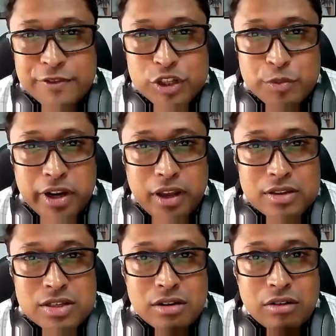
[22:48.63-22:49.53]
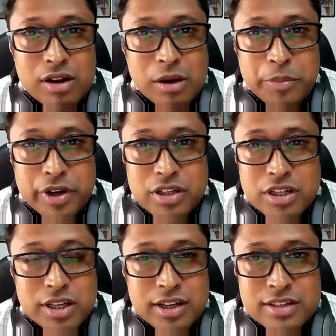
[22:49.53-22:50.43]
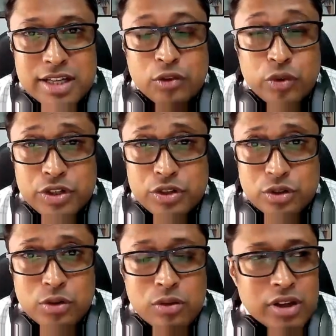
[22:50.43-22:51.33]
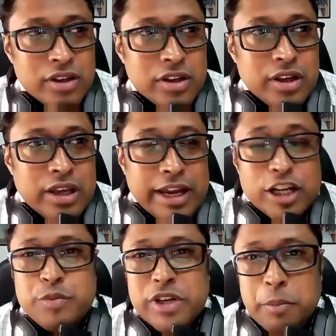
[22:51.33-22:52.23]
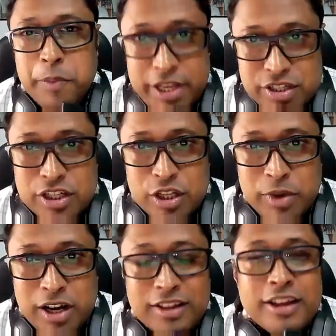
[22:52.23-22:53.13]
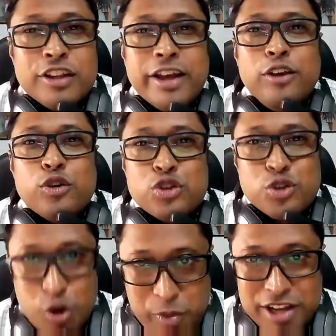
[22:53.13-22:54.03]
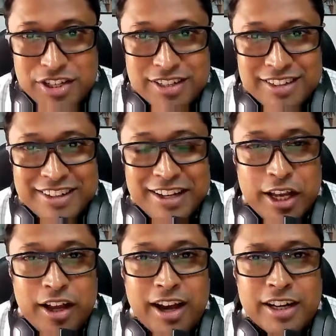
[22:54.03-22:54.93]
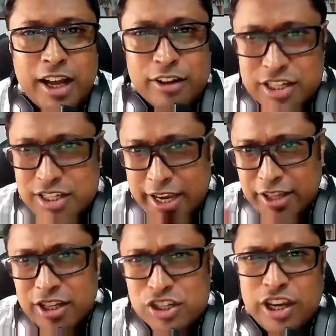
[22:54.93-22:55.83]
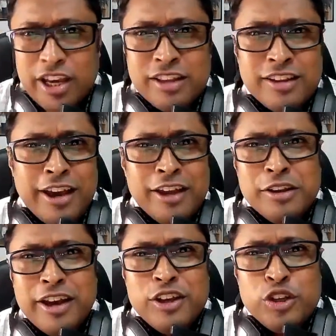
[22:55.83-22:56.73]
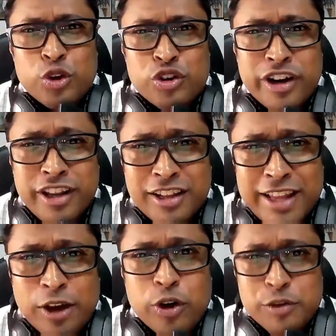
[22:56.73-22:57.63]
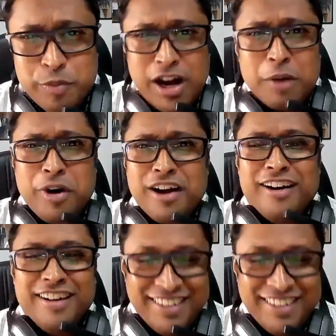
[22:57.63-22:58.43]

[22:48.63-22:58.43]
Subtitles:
experience, your company details, and what you do. It's been a pleasure, Dima. Thank you so much. And I'll say this in Ukrainian language, paka paka.